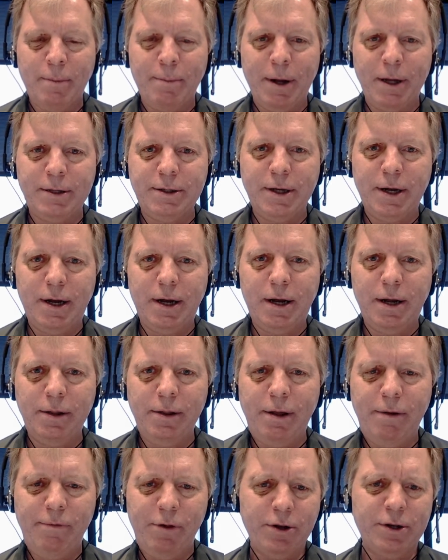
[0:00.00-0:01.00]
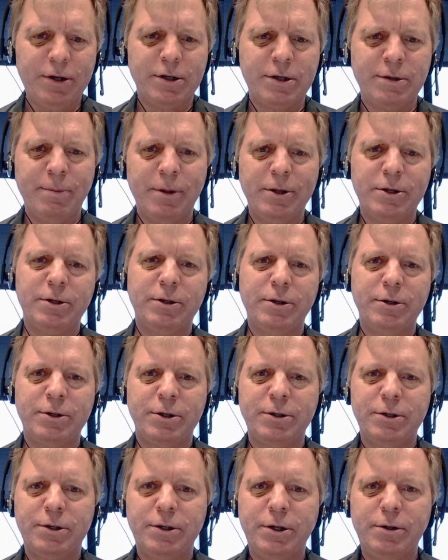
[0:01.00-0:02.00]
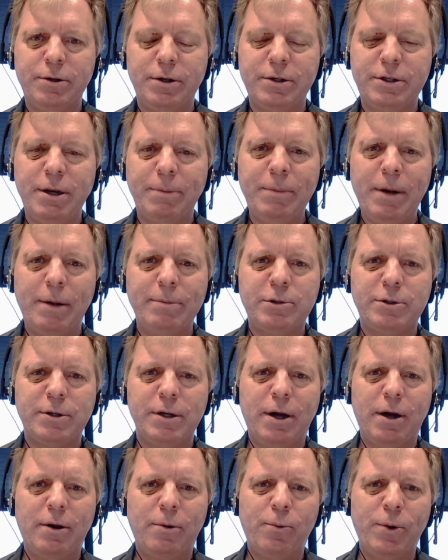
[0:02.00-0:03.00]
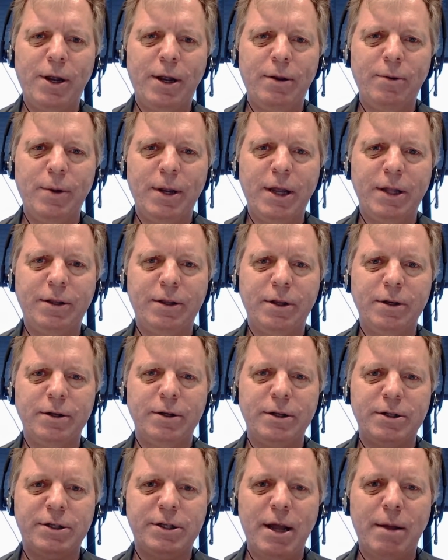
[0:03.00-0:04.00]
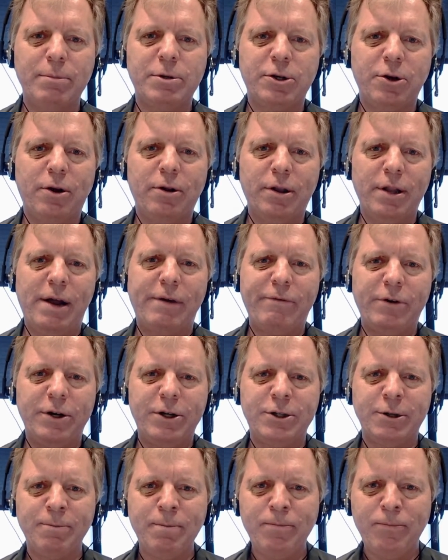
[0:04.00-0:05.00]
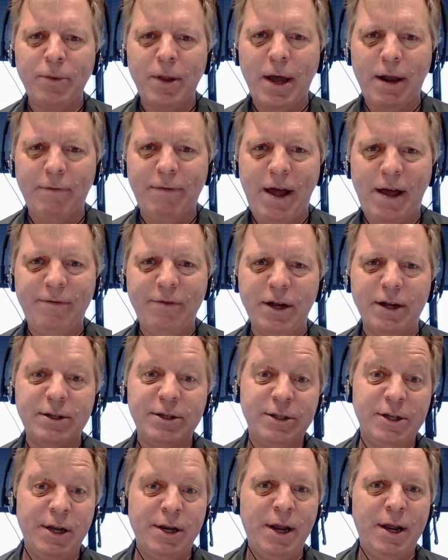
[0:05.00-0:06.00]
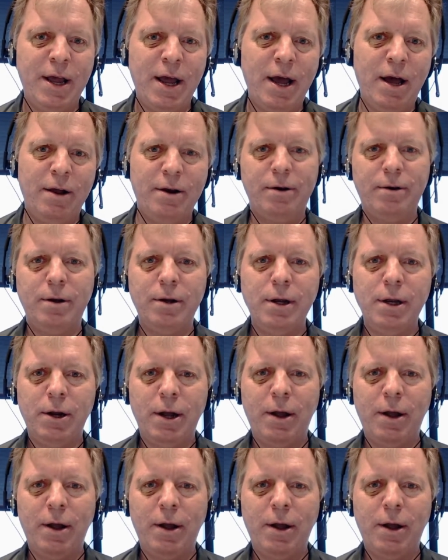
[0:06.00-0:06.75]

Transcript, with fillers: But uh, they've looked at some of the solutions too. And sometimes uh, we, we get the, the same sort of leverage out of having a CDN.